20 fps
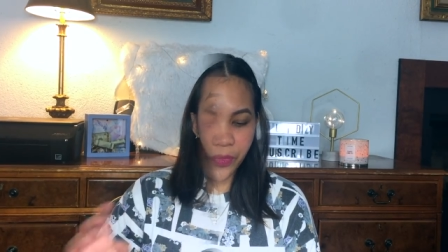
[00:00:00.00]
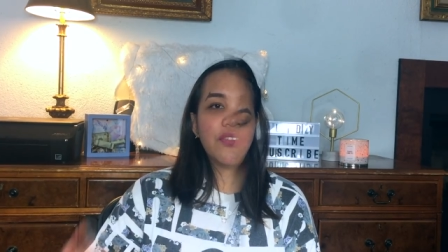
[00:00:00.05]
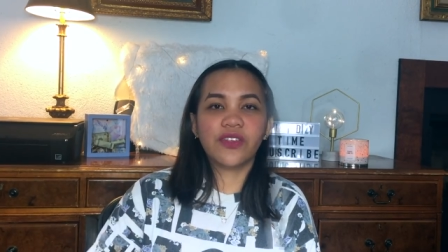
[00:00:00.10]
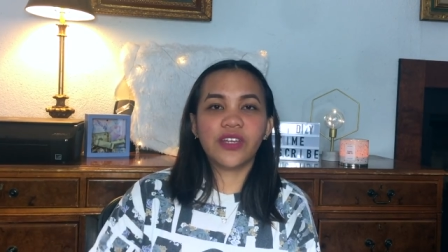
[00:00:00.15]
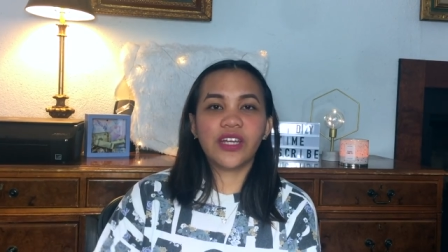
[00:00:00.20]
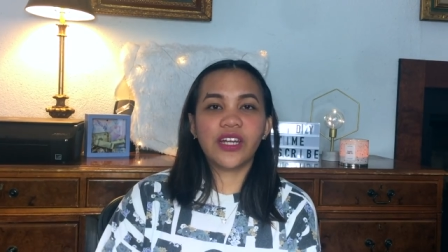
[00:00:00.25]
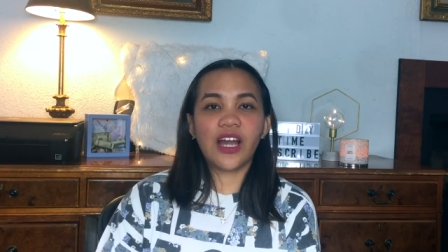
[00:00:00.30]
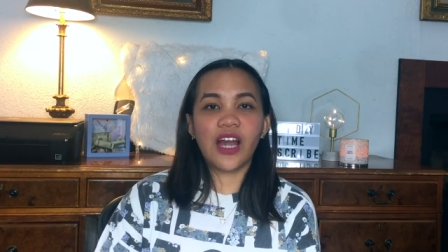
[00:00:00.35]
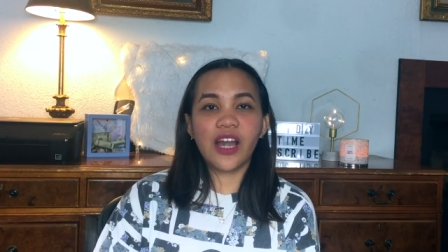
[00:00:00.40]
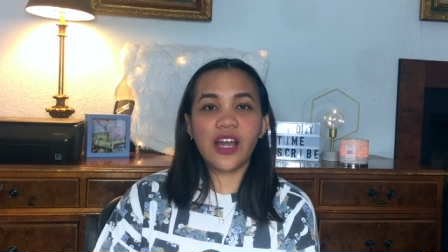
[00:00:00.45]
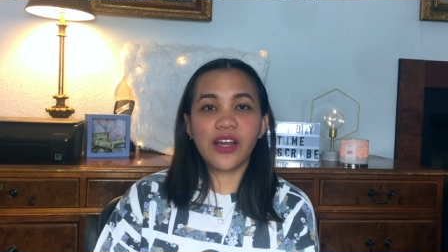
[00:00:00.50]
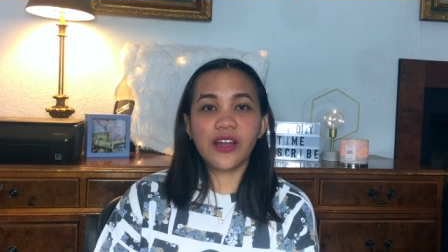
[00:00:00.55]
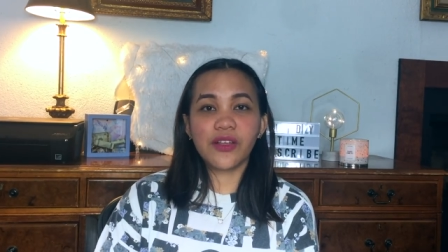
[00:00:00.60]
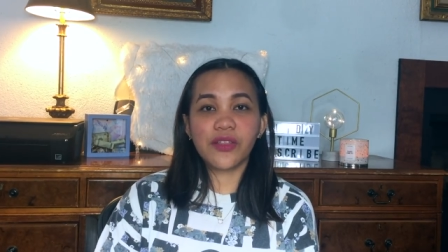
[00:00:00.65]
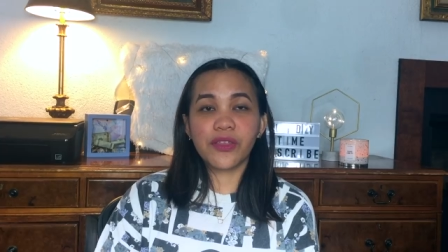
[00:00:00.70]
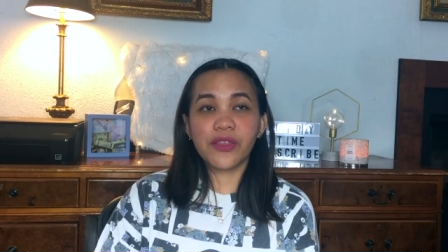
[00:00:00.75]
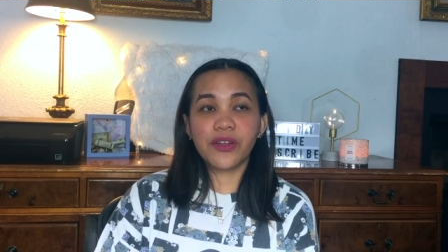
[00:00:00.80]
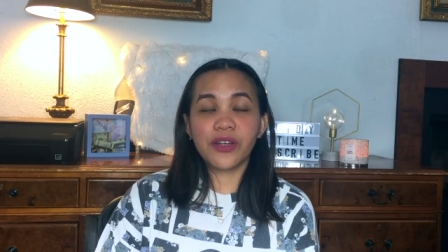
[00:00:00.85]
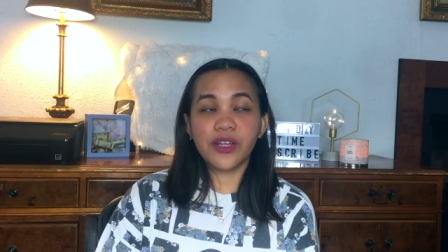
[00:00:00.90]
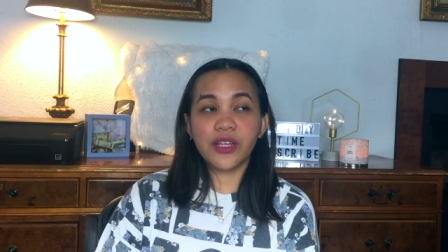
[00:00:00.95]
There
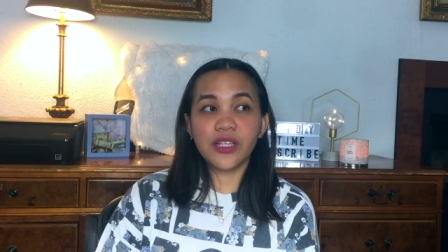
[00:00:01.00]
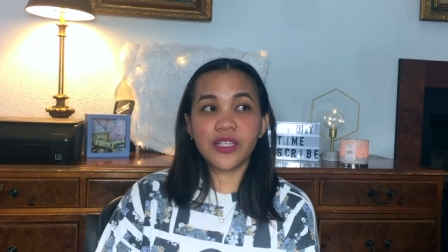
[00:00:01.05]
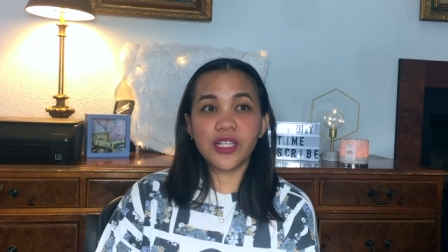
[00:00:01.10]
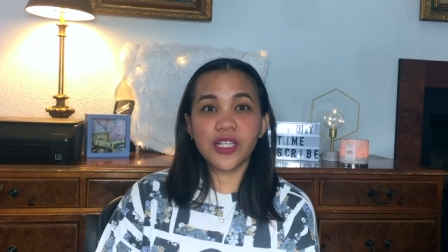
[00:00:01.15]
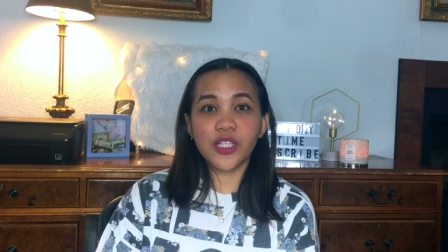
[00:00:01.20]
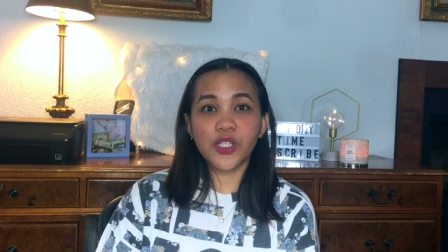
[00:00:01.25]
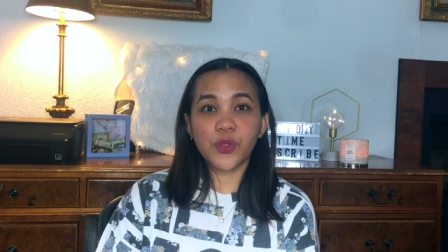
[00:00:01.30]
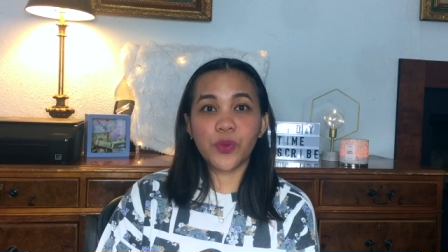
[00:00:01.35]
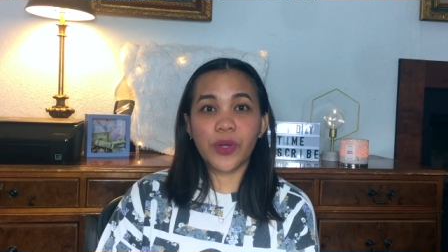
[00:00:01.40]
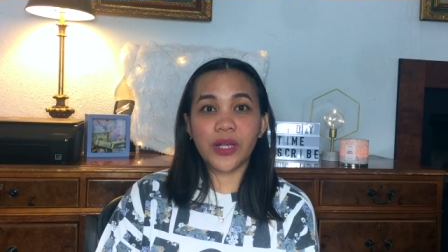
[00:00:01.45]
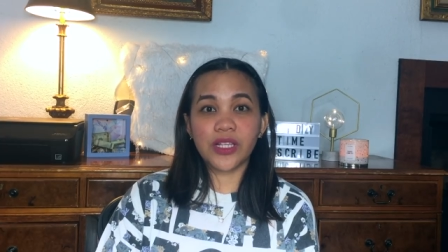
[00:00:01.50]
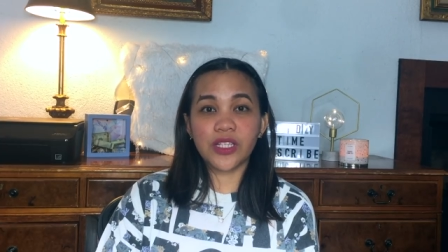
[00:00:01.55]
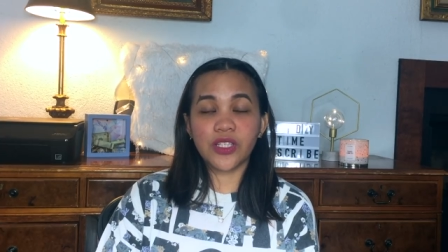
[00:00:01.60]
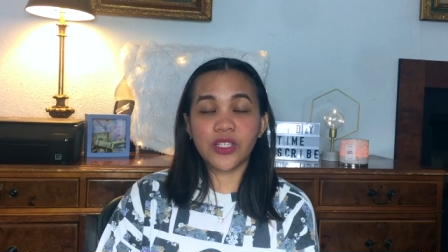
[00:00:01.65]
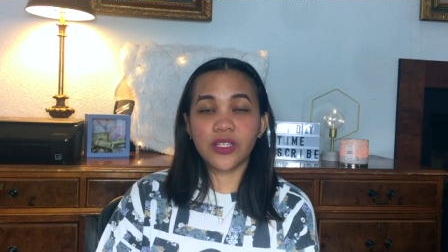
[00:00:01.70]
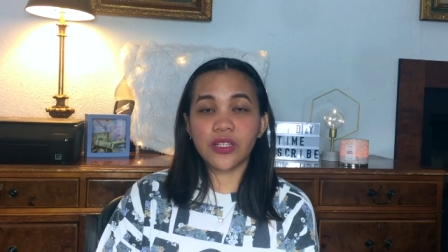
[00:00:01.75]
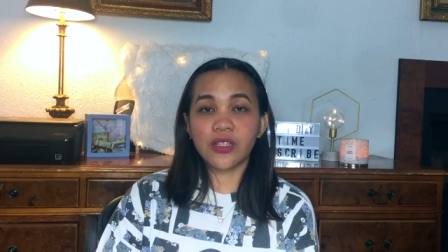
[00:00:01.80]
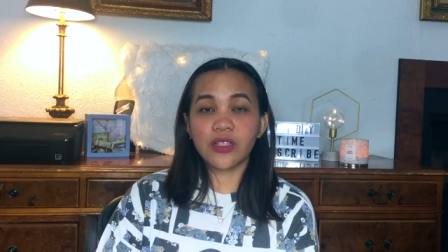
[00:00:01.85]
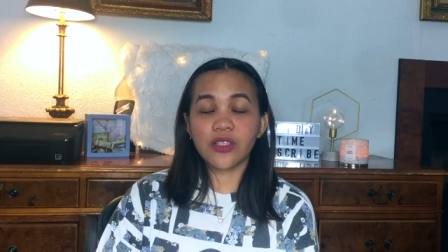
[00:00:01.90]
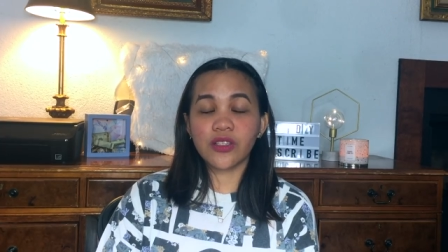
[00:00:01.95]
are 36
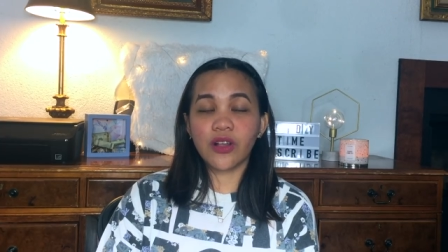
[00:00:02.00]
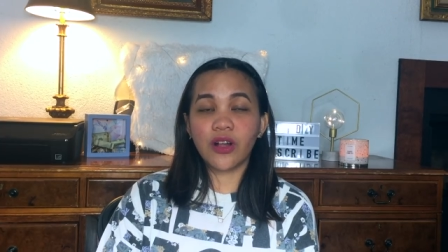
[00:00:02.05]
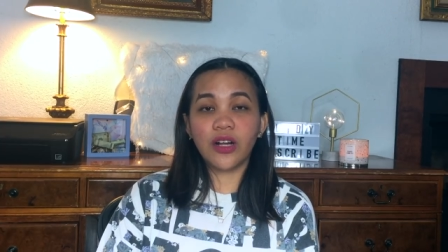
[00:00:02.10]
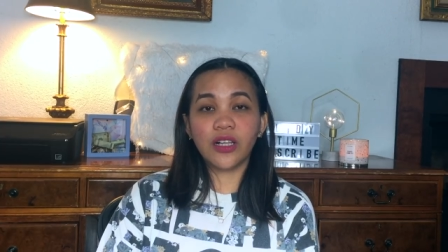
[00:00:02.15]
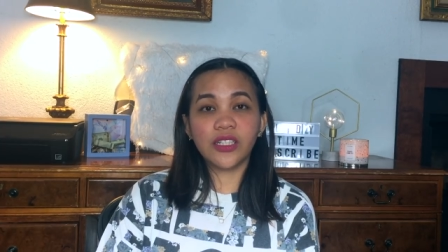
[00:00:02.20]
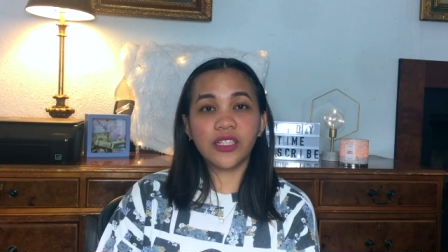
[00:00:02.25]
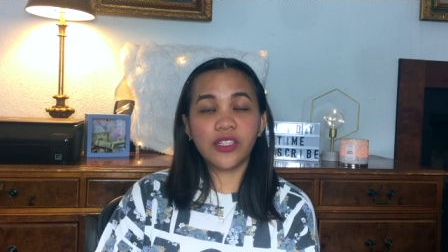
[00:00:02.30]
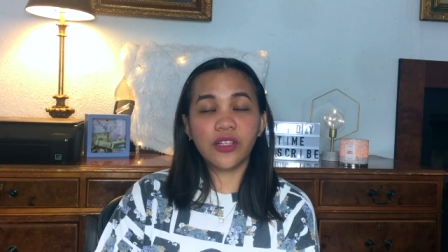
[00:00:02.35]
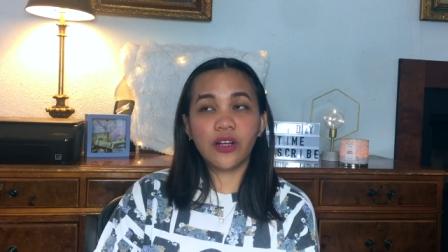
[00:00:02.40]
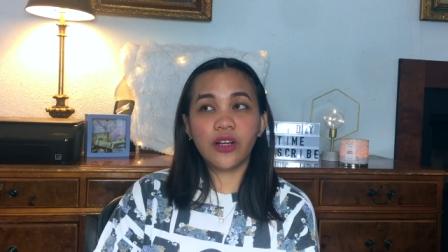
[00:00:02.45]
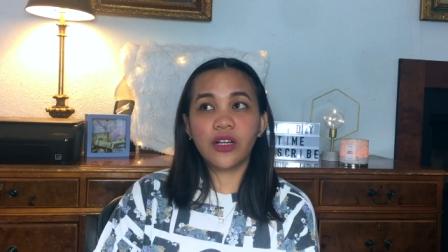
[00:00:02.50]
questions all in